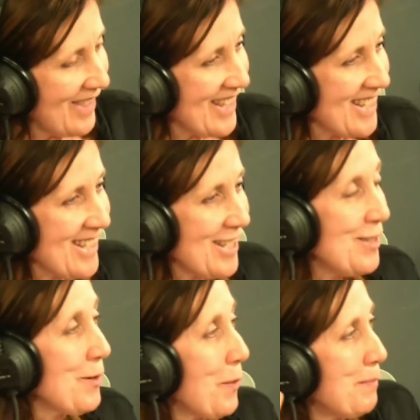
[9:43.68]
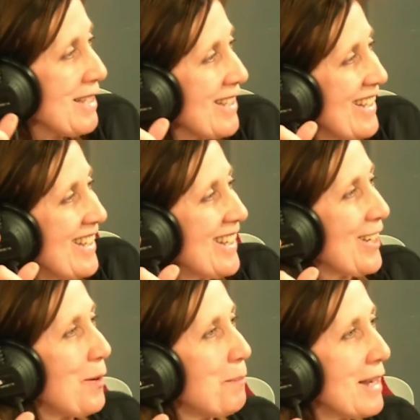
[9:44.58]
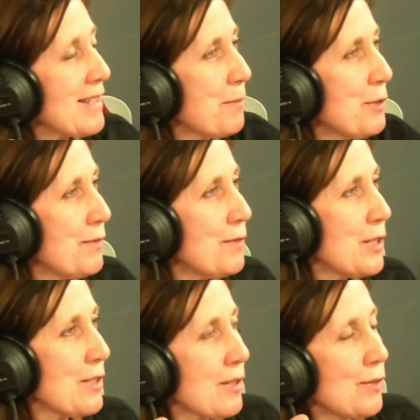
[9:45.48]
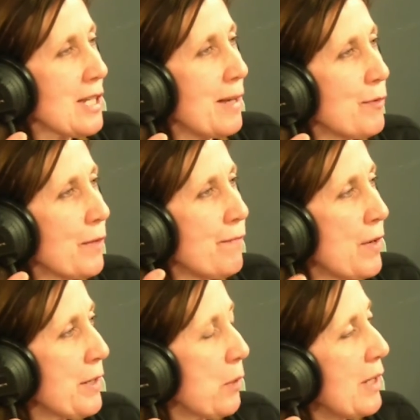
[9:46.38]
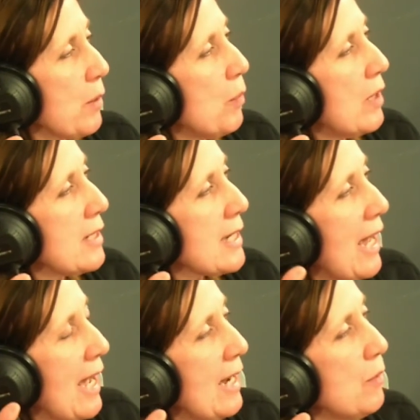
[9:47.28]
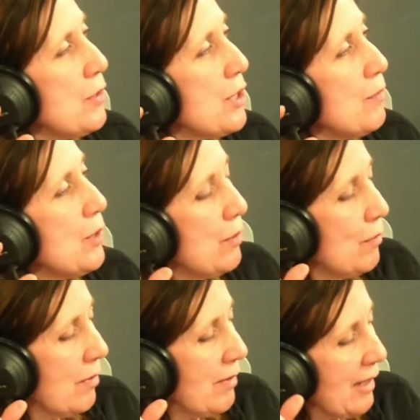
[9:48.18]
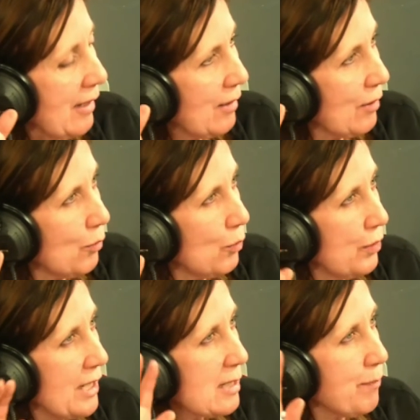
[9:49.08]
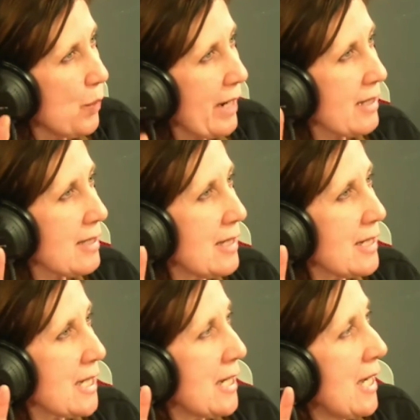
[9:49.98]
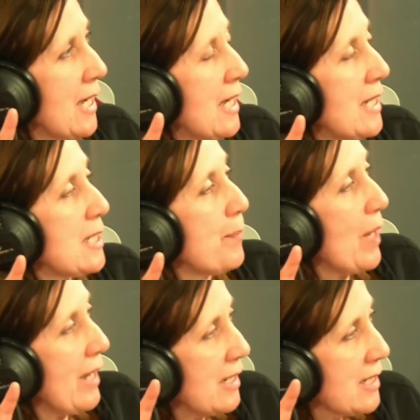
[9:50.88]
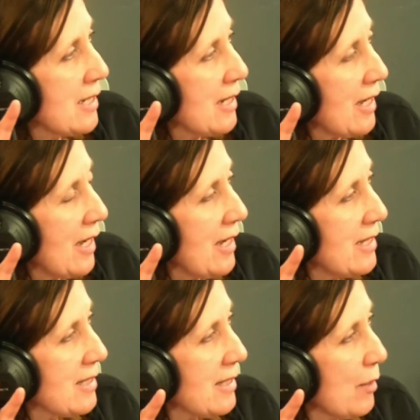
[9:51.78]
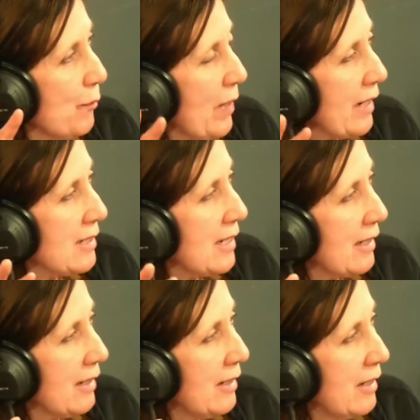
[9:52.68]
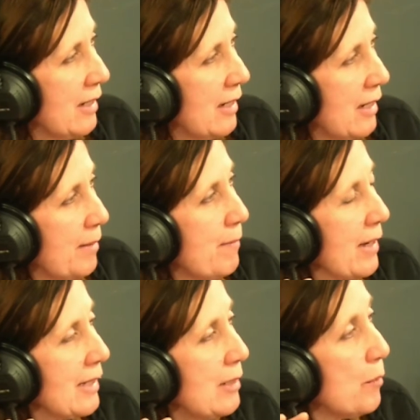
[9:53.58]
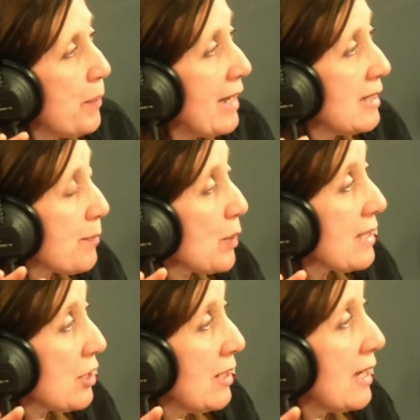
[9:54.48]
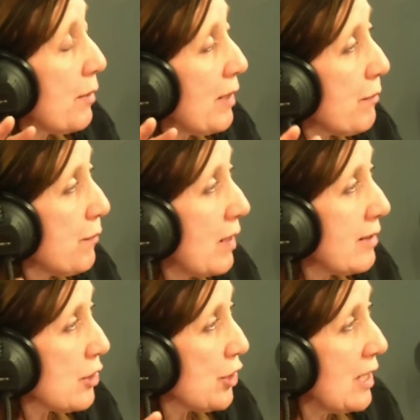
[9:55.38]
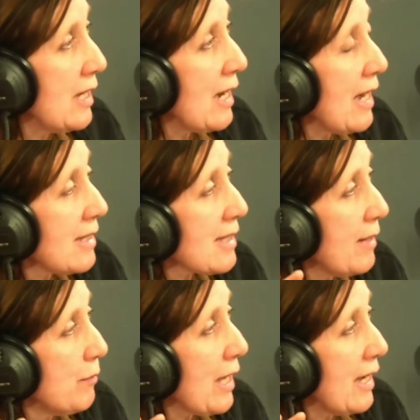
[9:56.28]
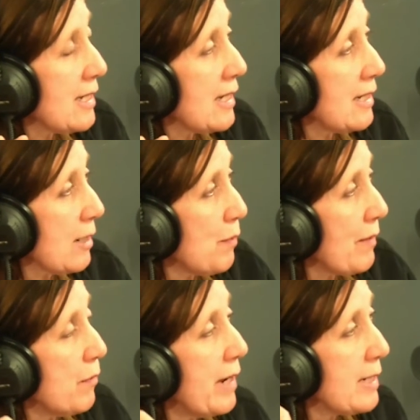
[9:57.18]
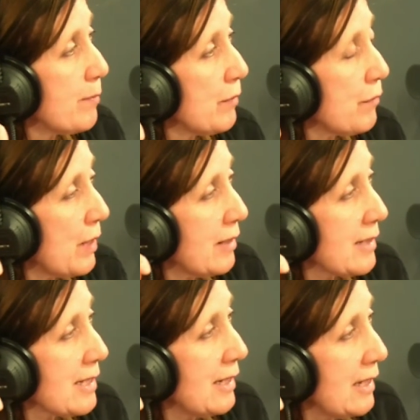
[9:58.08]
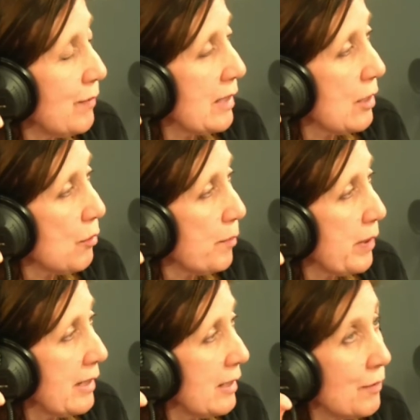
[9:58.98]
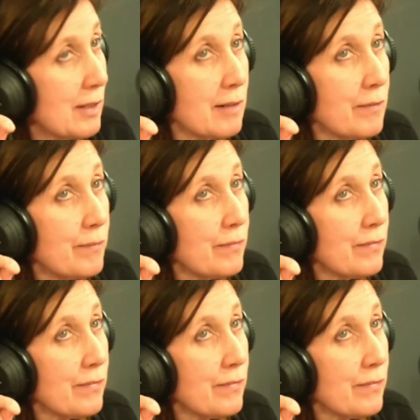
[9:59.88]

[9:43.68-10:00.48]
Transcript: This is enormously complex. I wonder if you've just got time for a very quick word. How do you think all this Brexit debate is affecting Marine Le Pen's position here in France. She has advocated a referendum on France leaving the European Union.